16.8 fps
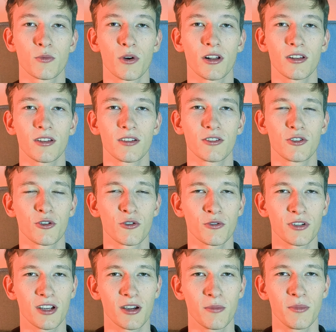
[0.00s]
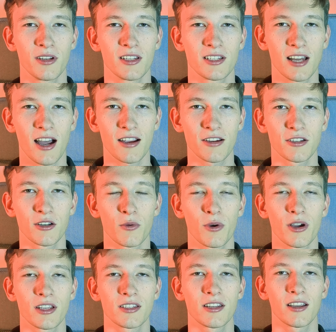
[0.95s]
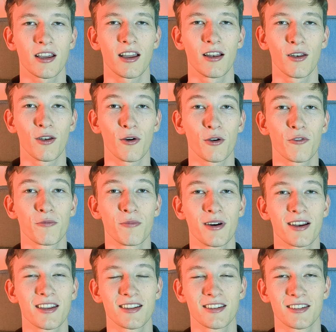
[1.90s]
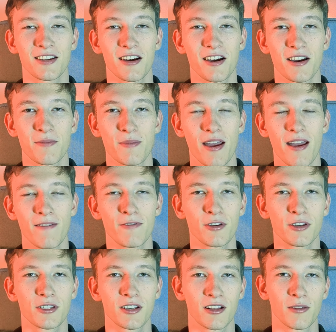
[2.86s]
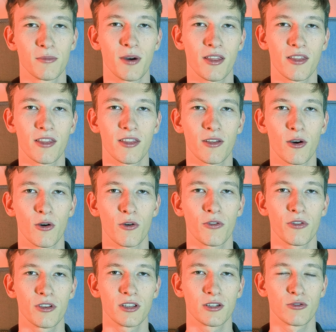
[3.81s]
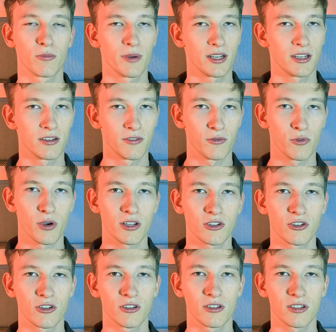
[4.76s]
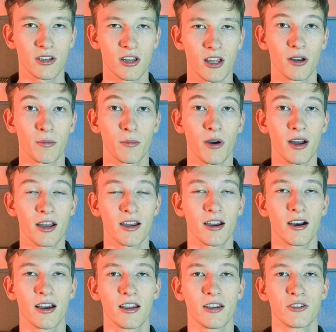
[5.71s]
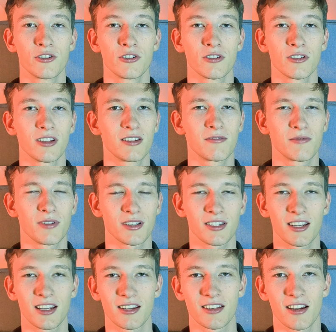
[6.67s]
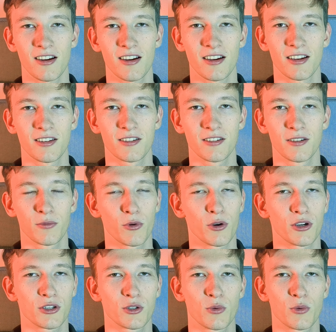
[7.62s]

Well, insurance companies are actually wasting a lot of money and time every single month on these repetitive questions. But my AI agent, it doesn't get tired. It works